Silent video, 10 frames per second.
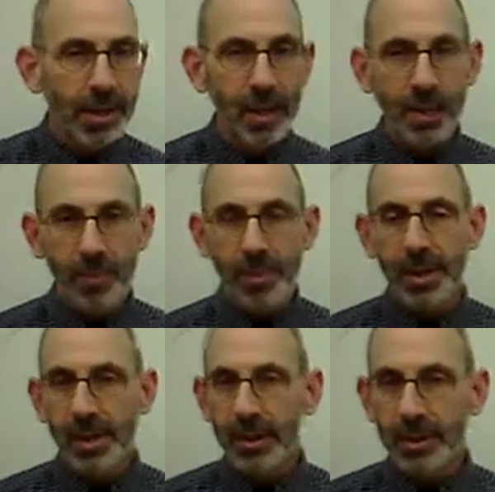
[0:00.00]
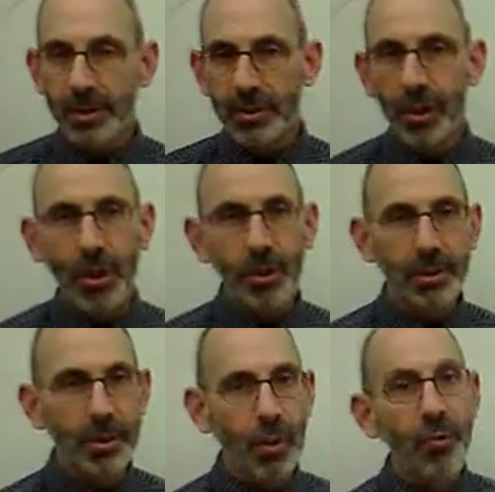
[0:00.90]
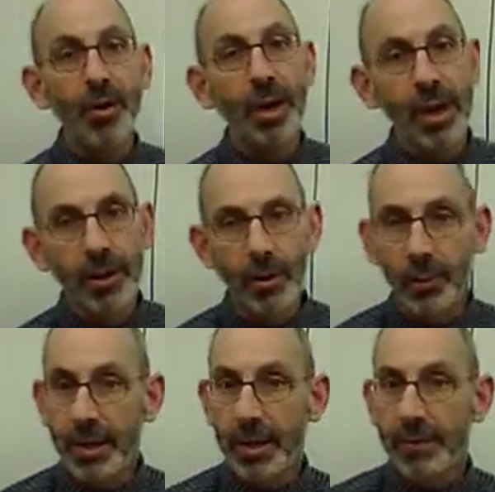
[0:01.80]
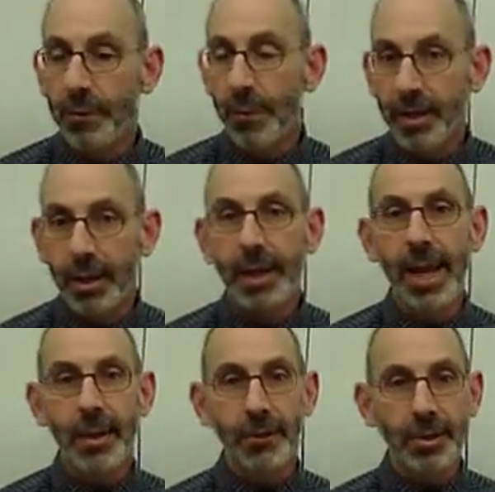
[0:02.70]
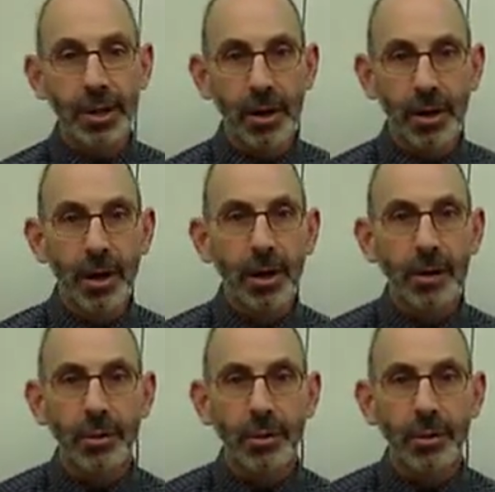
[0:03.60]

that are being installed overnight or within even one calendar year.